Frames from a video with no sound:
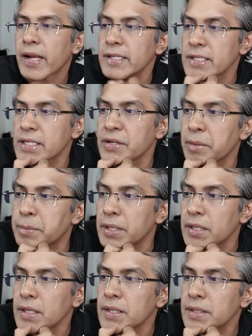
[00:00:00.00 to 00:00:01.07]
I just give up
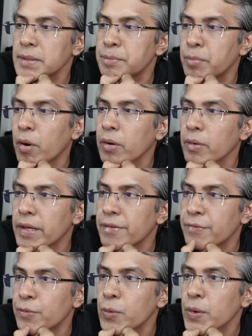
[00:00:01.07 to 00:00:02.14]
the pawn on
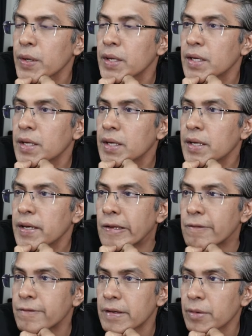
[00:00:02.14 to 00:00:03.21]
a4
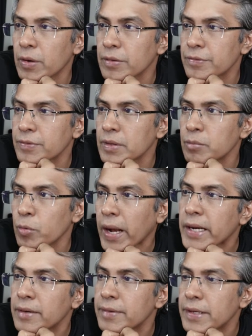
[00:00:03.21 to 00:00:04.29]
in favor of more
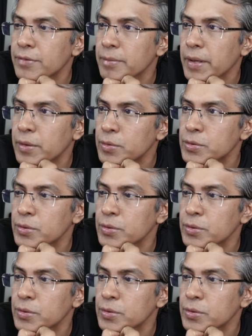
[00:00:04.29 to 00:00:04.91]
activity for my rook.